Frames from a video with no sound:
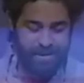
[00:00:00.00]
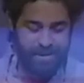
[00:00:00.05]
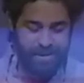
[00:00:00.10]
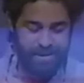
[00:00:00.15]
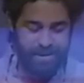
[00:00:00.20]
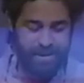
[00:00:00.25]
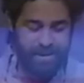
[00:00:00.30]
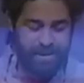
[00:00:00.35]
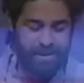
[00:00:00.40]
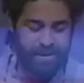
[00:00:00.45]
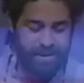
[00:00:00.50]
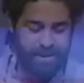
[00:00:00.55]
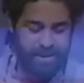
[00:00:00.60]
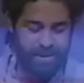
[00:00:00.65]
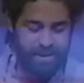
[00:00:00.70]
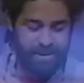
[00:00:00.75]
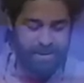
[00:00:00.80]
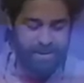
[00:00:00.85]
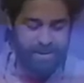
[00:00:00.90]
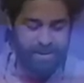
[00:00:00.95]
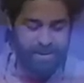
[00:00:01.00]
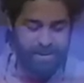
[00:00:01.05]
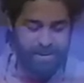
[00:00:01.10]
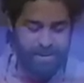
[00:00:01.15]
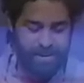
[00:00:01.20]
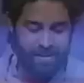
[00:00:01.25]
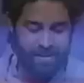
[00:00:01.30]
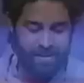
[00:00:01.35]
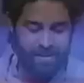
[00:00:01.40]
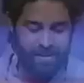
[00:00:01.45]

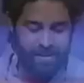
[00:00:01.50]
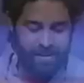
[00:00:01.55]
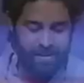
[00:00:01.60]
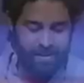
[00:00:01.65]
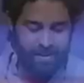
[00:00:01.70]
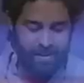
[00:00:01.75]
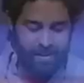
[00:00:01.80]
(silence)